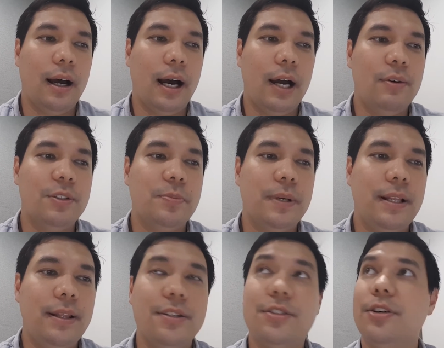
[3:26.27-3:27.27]
I was
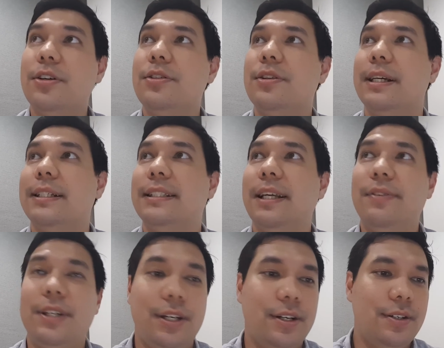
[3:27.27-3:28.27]
been this church like
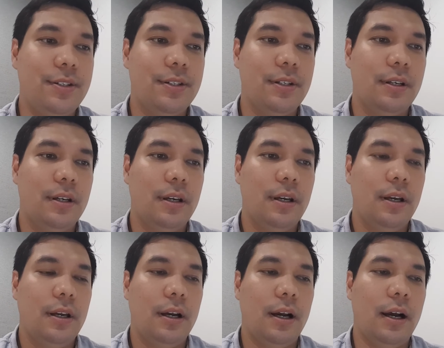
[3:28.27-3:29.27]
7 years.
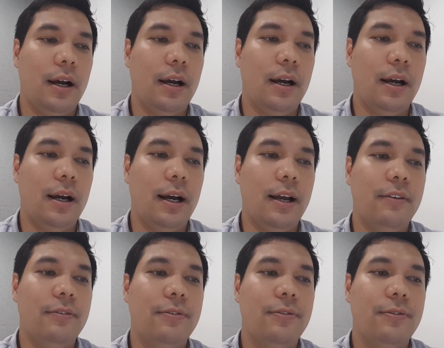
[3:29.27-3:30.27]

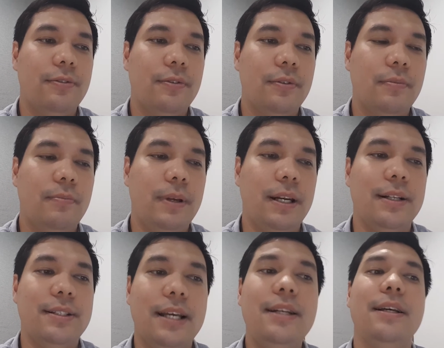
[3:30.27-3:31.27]
I've been
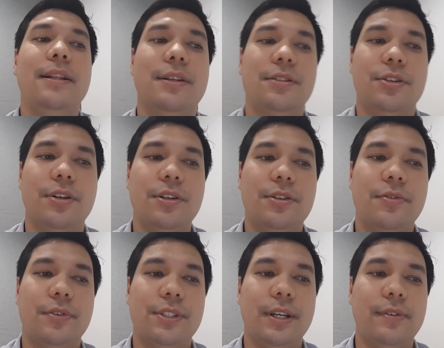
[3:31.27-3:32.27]
attending this church
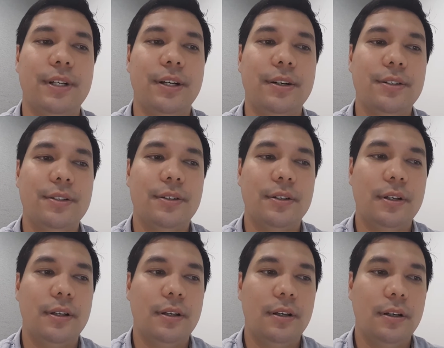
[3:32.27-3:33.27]
for 7 years,
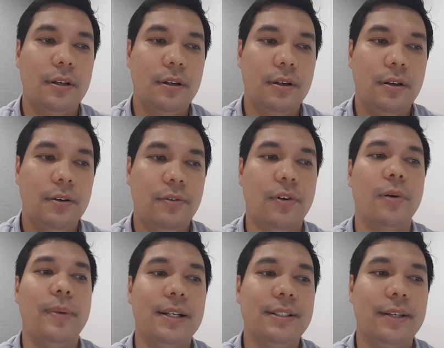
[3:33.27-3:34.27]
for
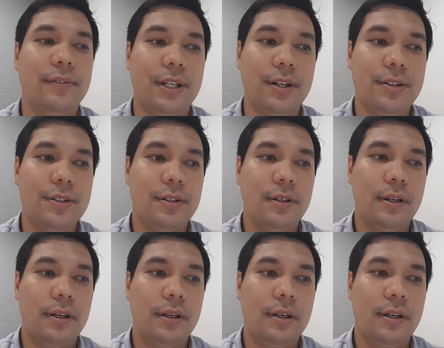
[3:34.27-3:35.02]
about 7 years.